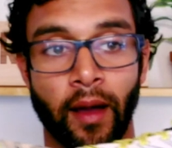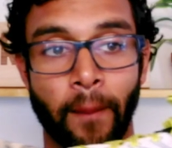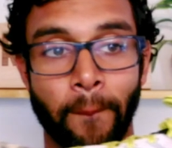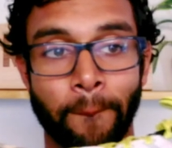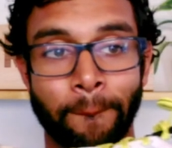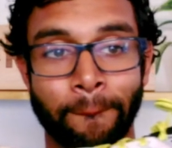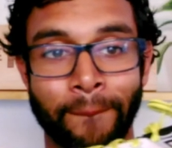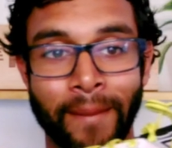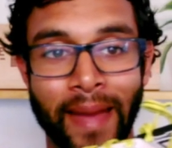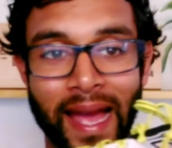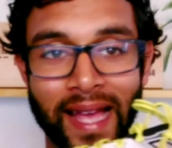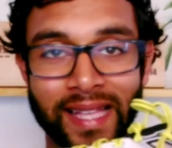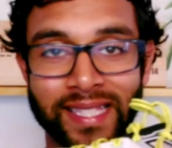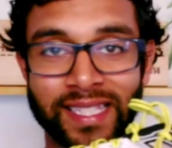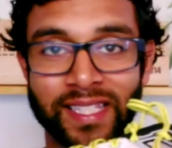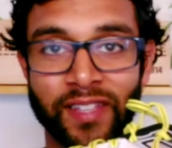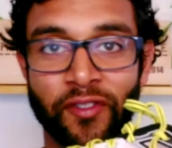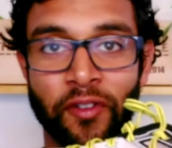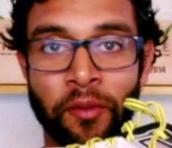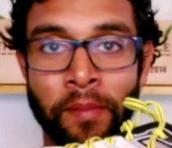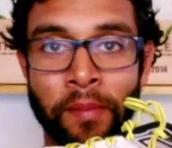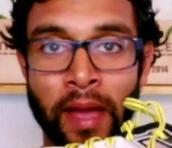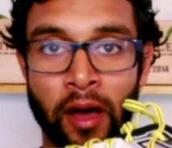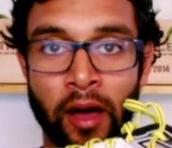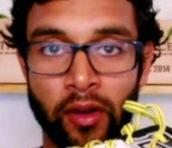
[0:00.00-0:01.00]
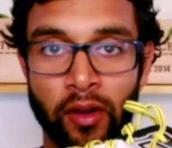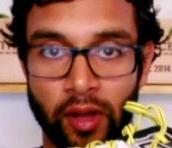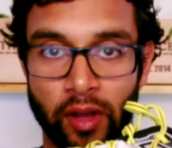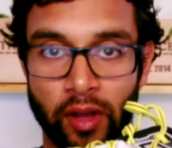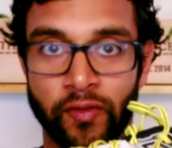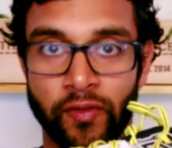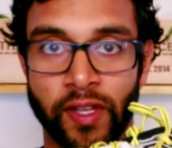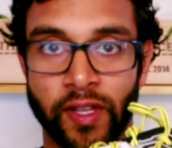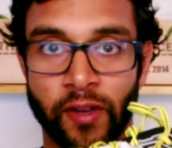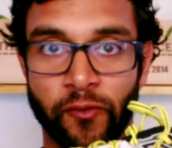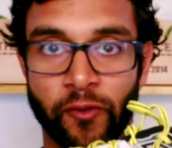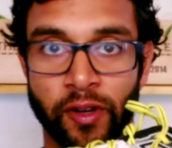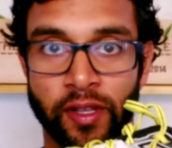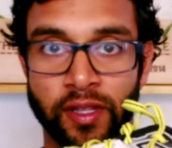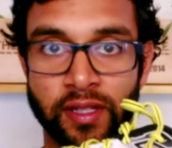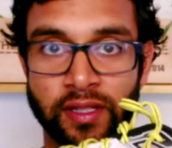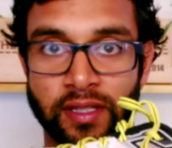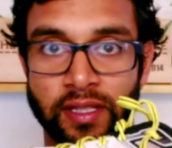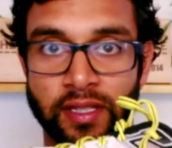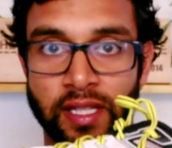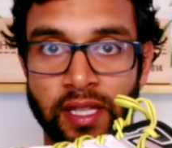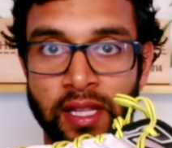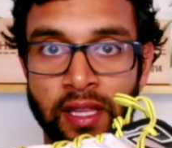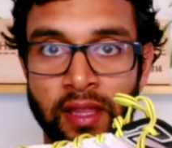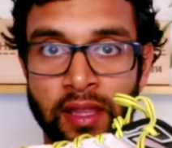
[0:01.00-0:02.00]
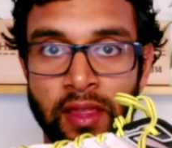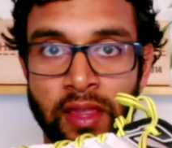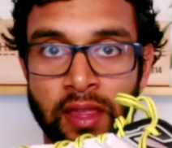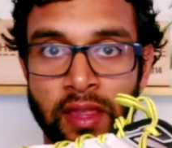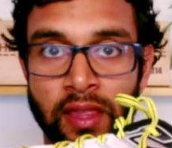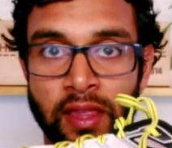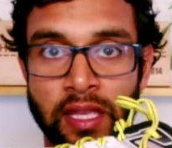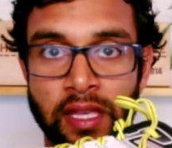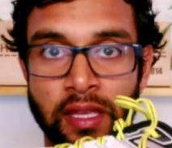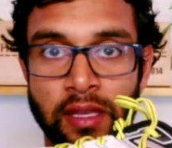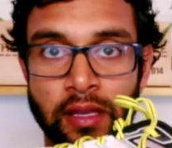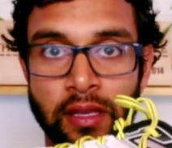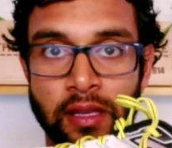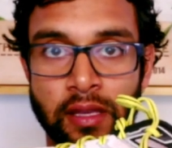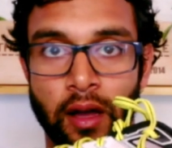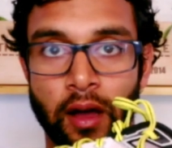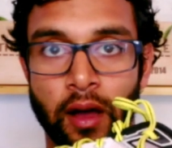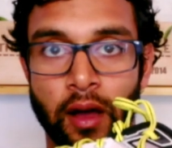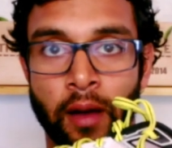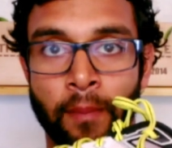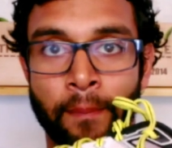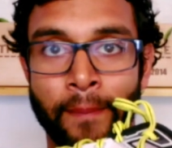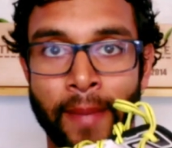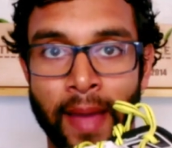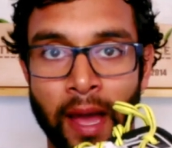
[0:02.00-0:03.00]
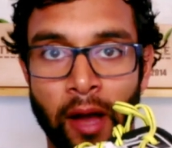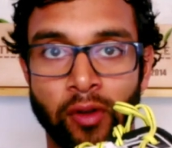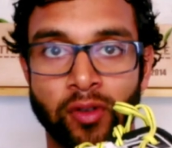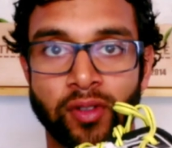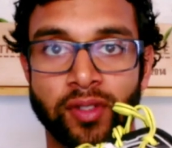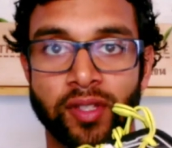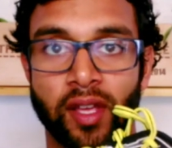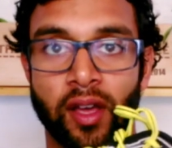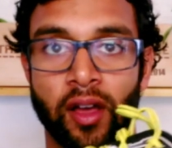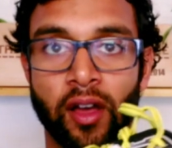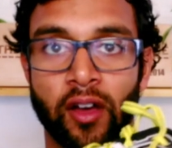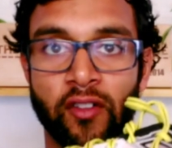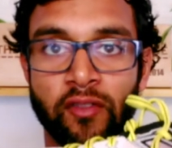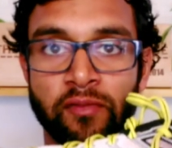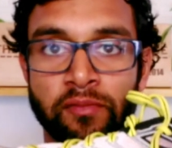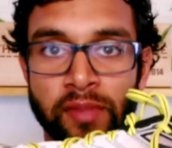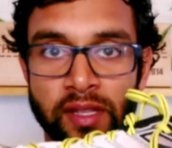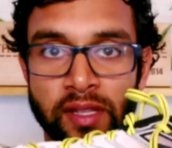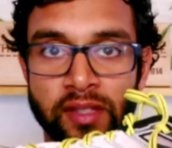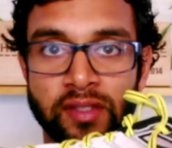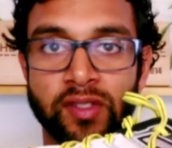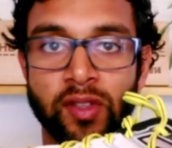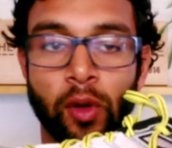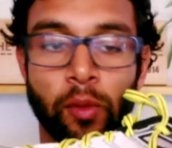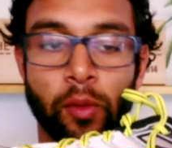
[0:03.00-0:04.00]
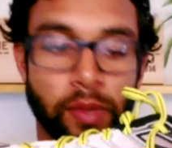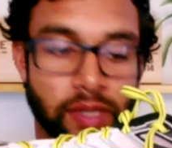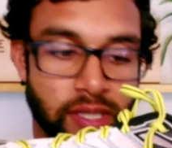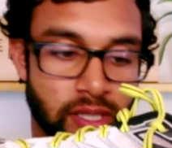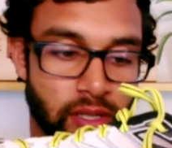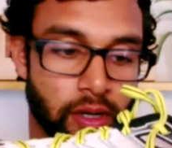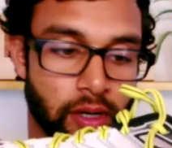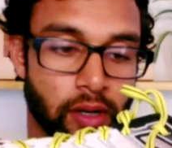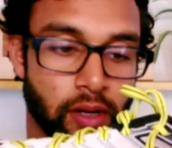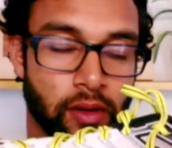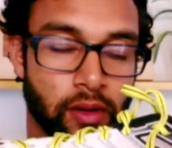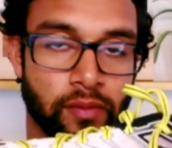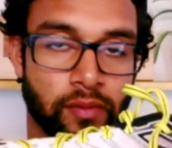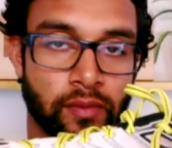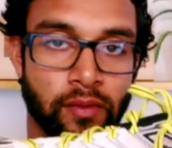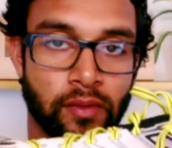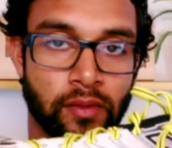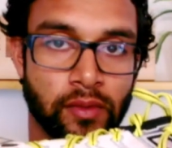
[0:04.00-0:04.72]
massive amount of difference in the amount of midsole material.